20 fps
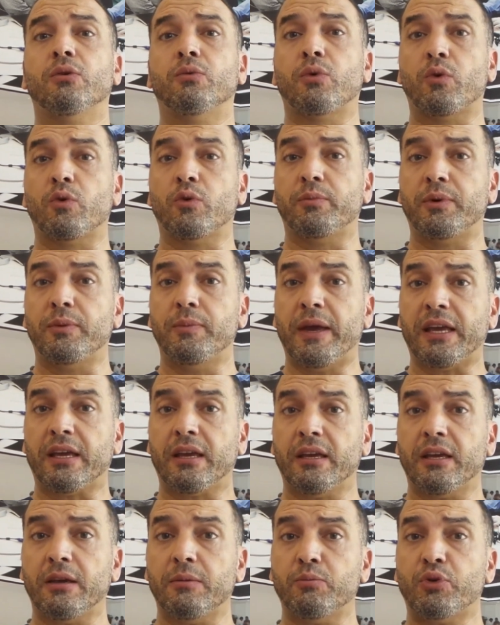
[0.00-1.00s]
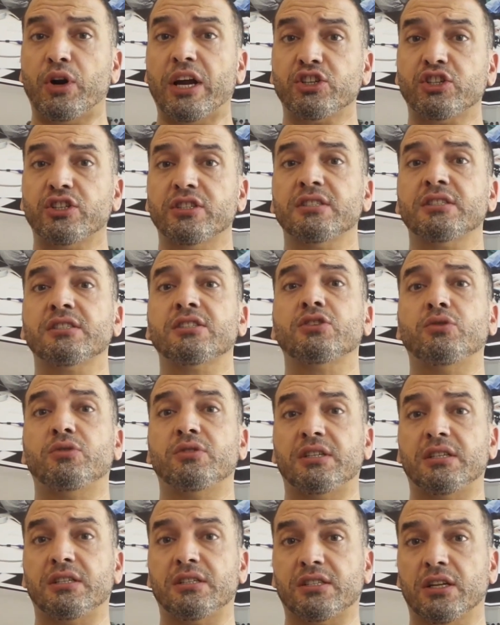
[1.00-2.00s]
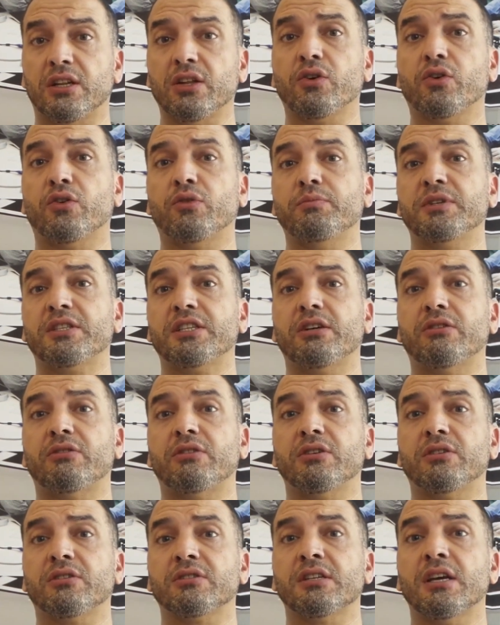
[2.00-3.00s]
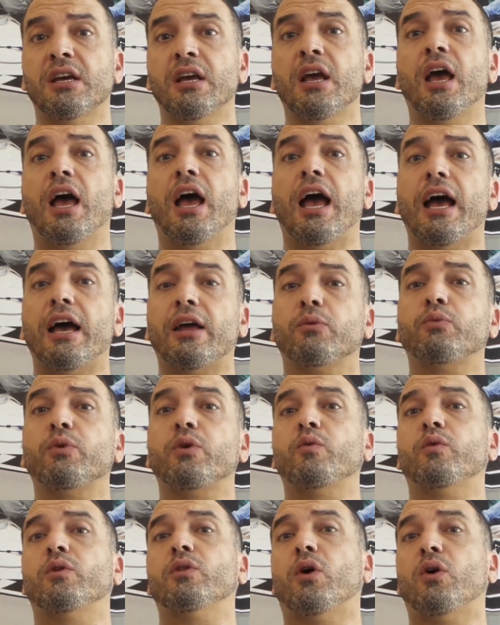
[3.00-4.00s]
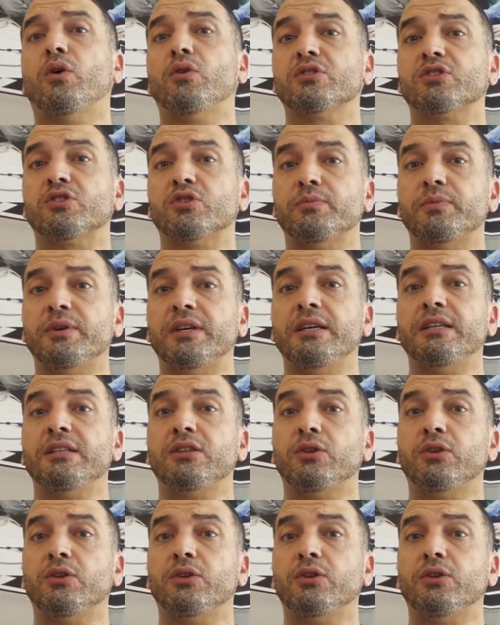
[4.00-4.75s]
We will be making impressions using silicone materials, and we will also be